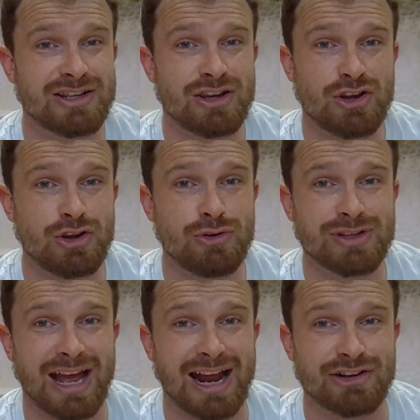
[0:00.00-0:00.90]
is,
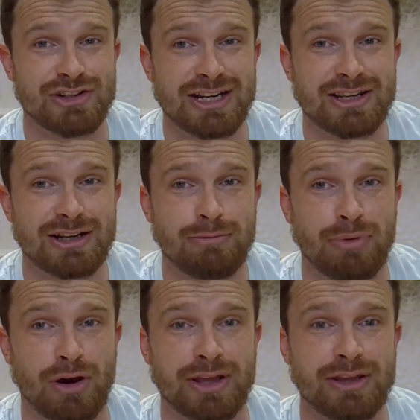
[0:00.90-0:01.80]
who's actually going to
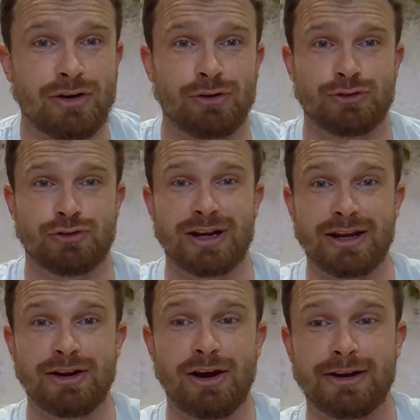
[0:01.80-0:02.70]
buy
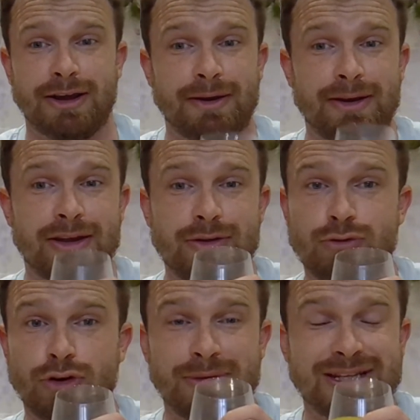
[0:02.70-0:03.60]
Andre Onana?
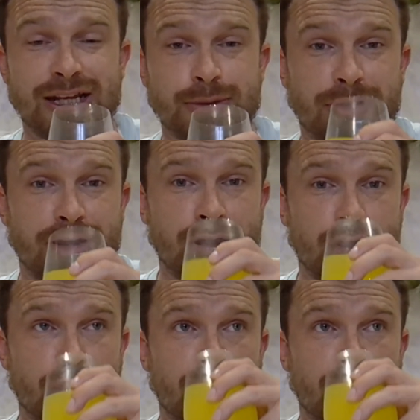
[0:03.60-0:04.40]
You've got to be desperate.